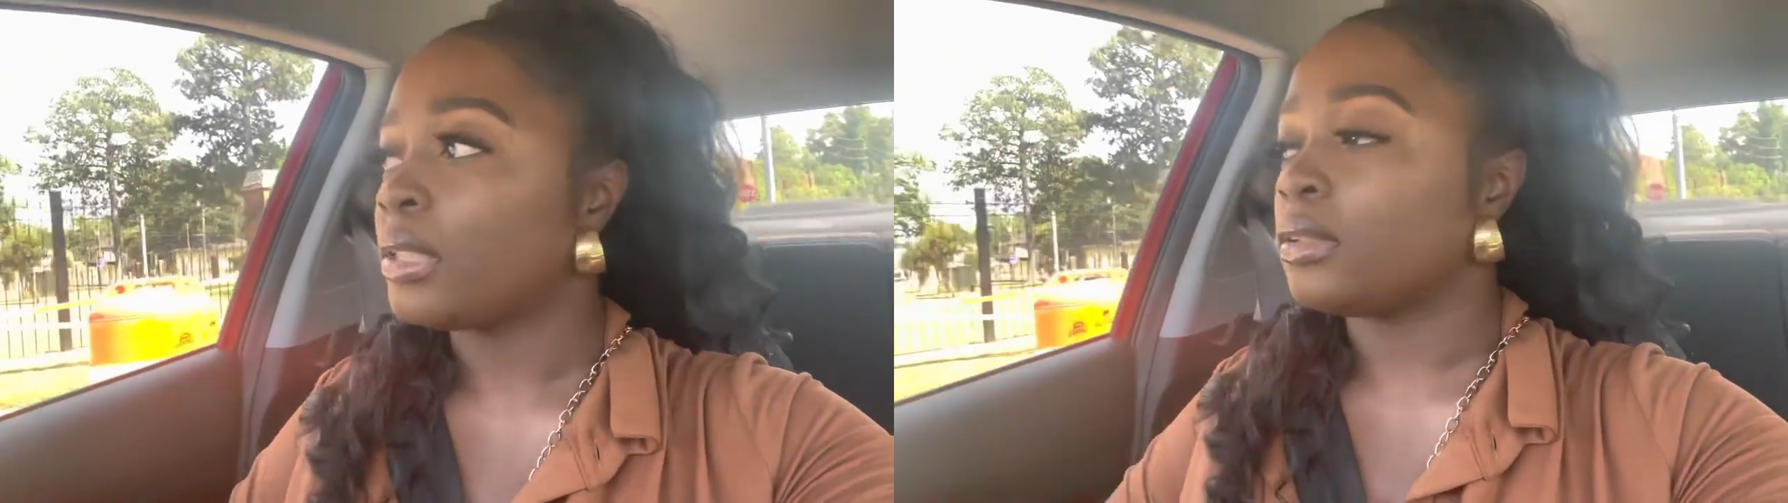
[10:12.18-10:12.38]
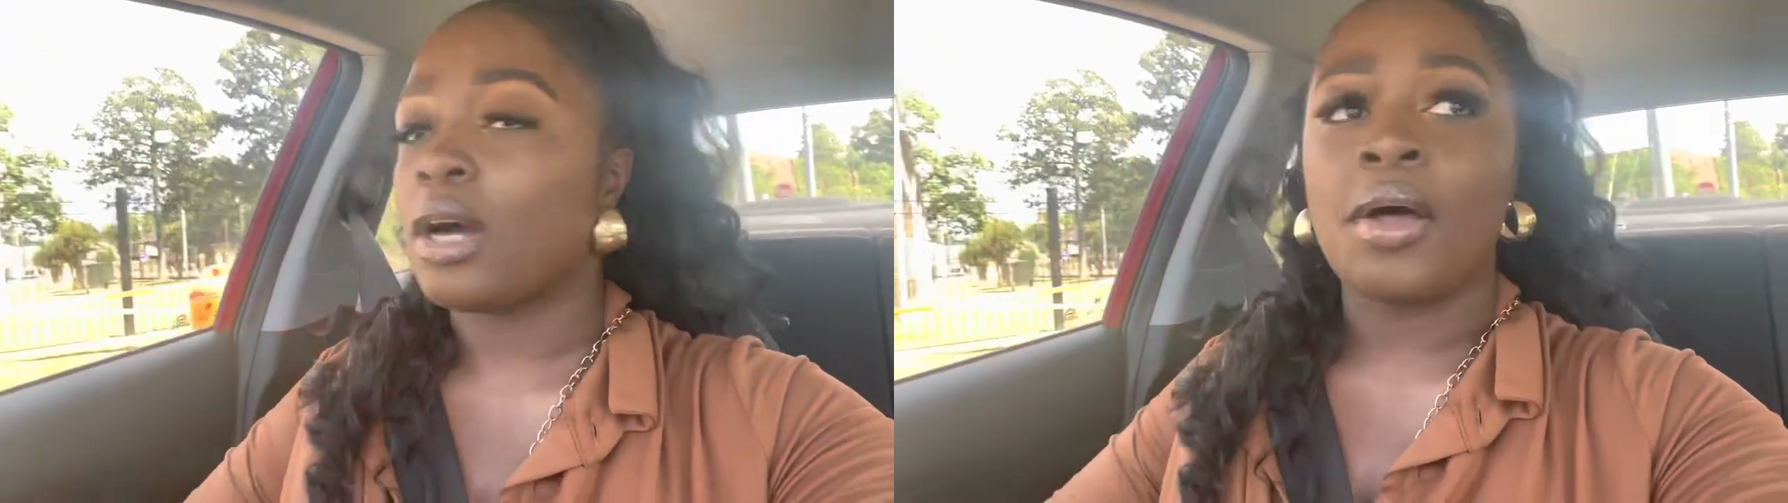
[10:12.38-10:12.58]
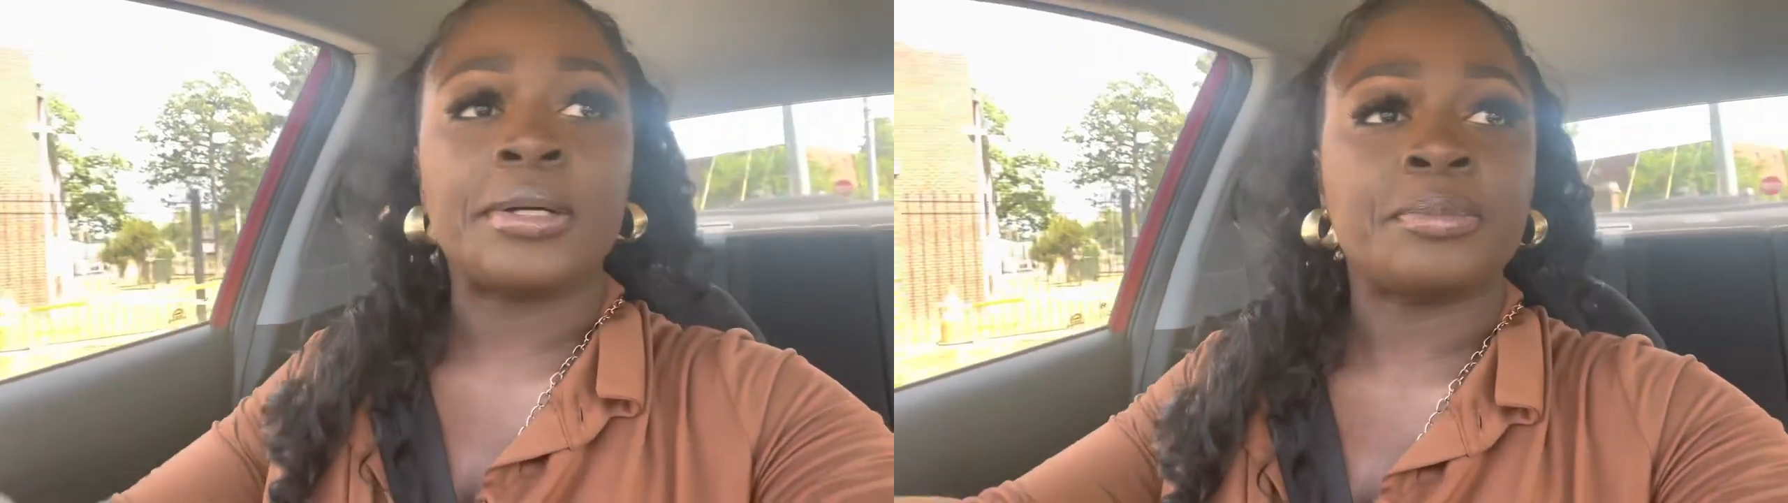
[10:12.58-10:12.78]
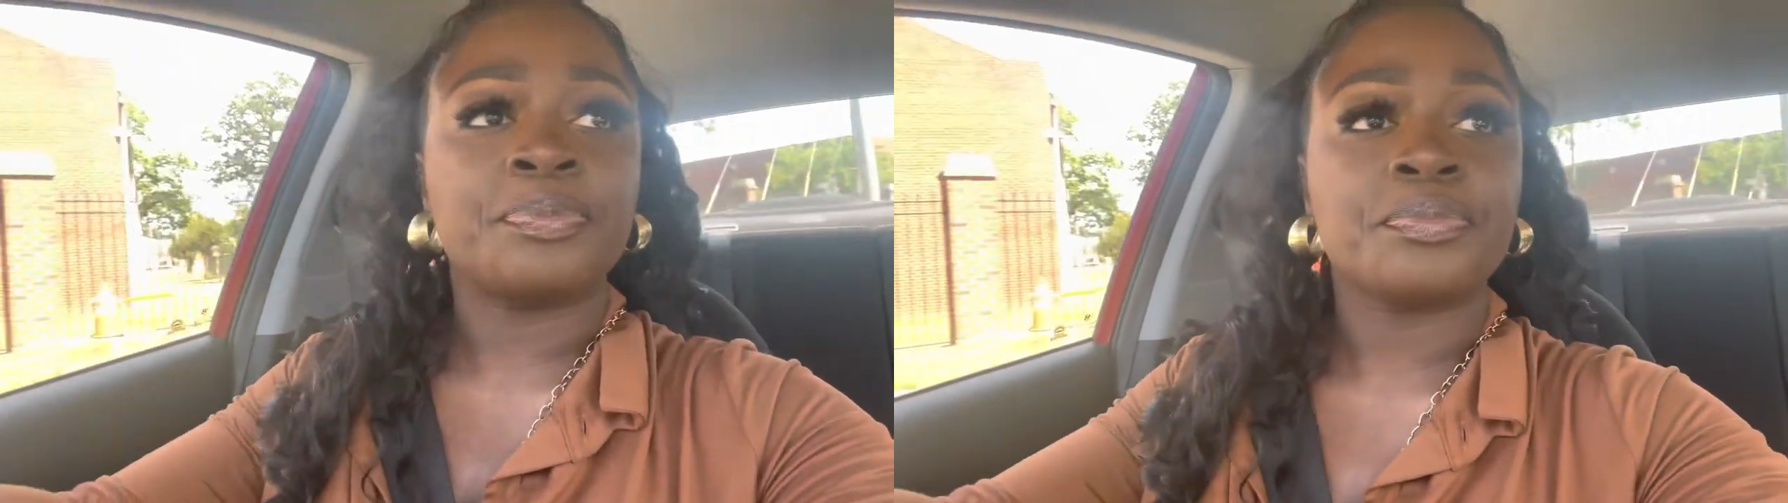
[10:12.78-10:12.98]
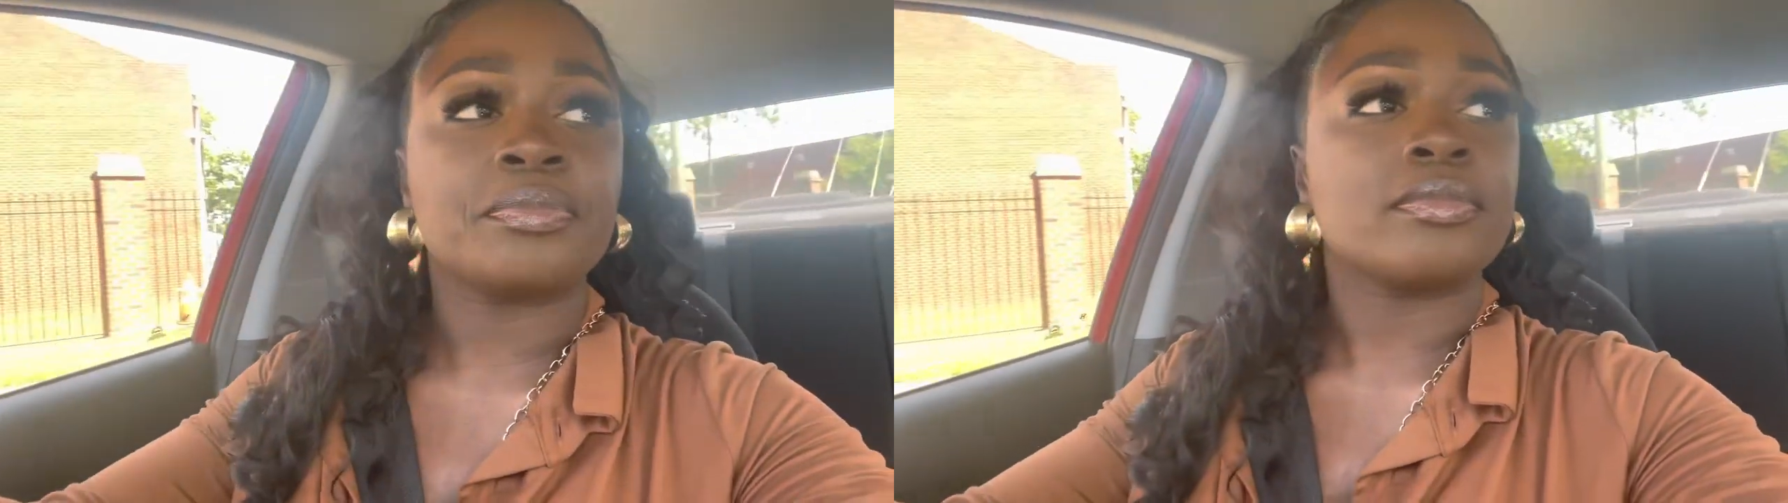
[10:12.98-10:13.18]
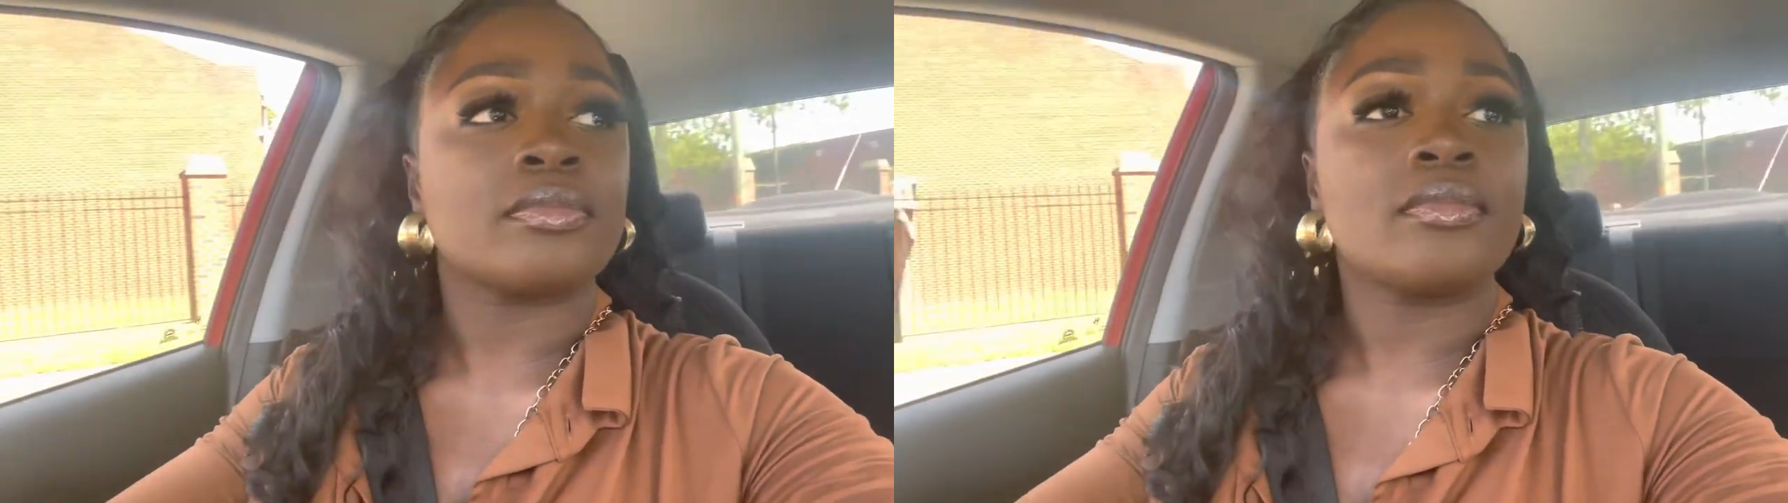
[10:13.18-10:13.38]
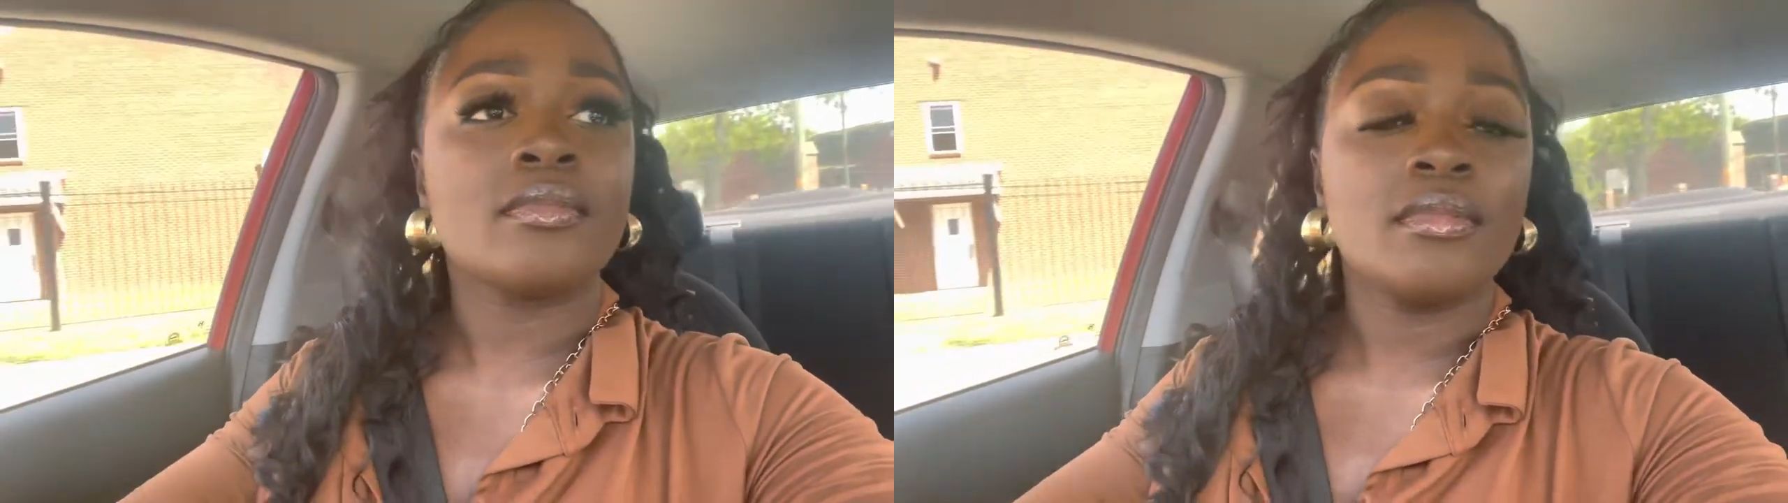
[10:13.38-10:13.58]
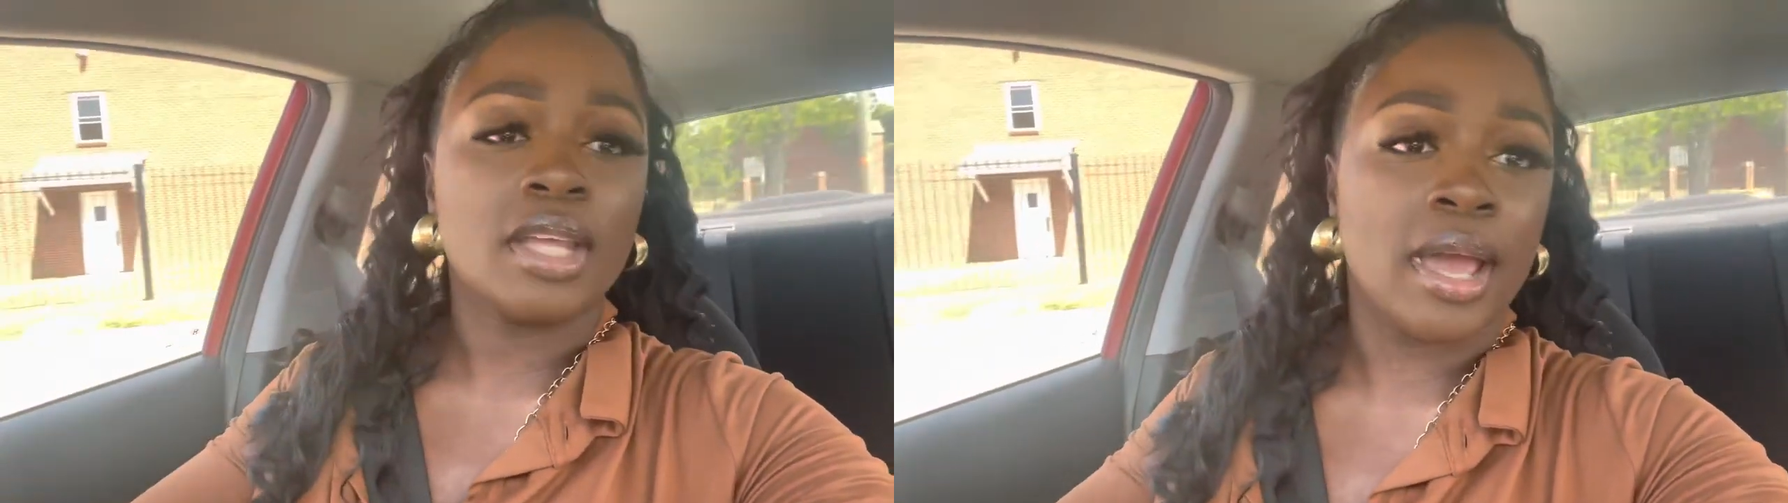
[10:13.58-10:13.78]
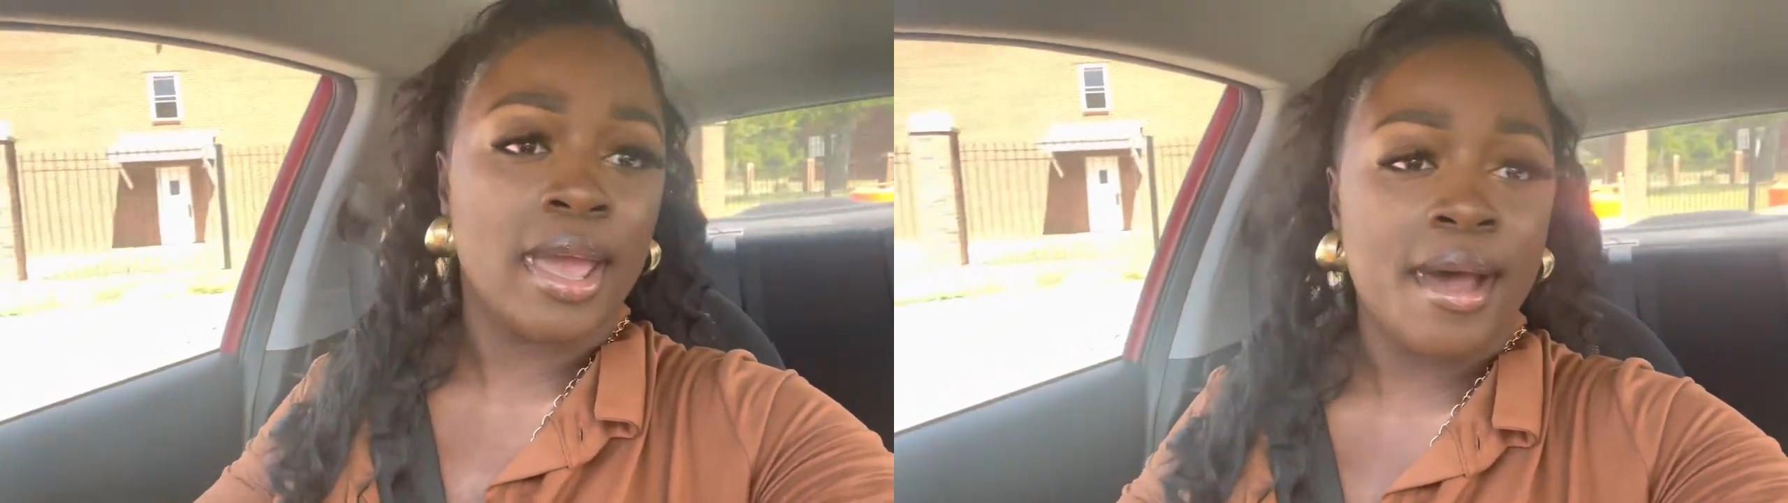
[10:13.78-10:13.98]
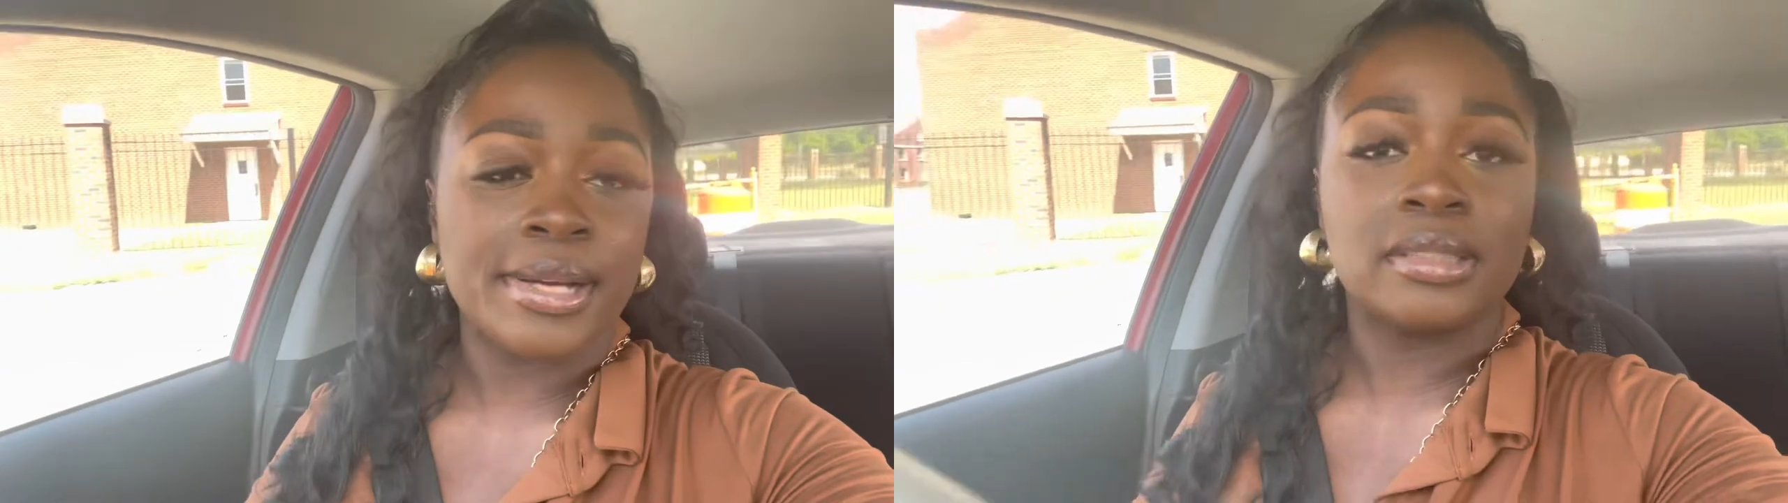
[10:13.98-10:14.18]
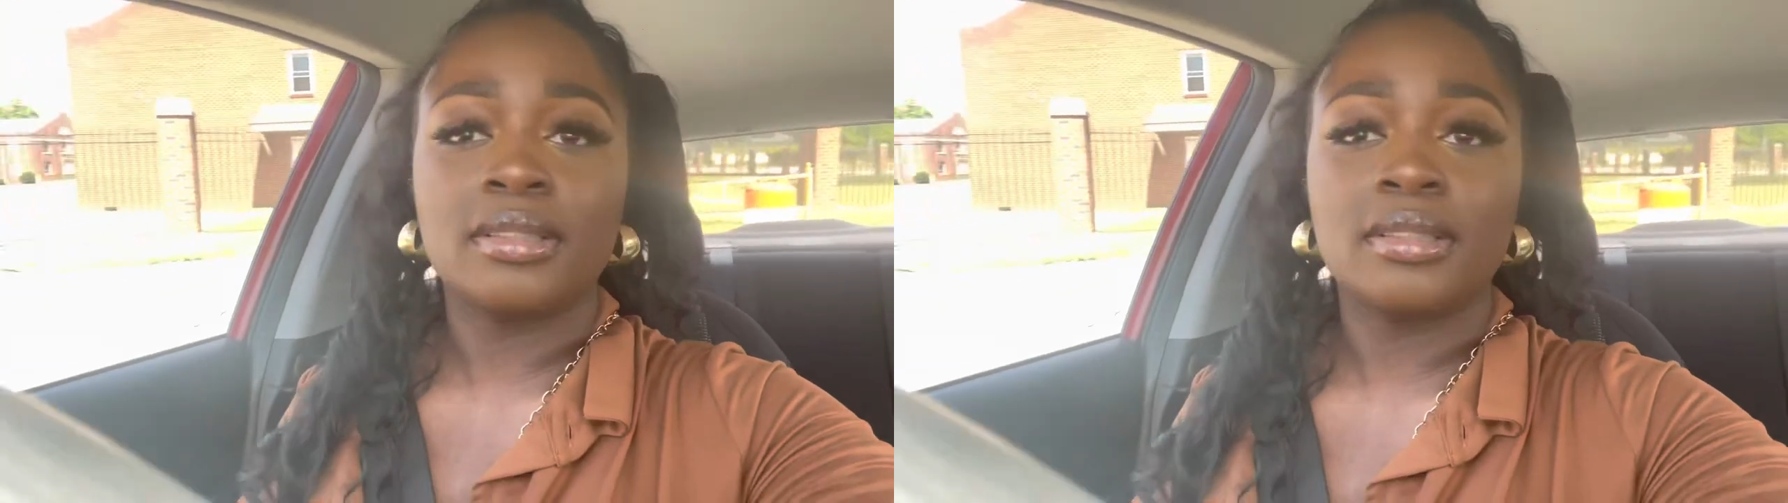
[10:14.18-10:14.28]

um yeah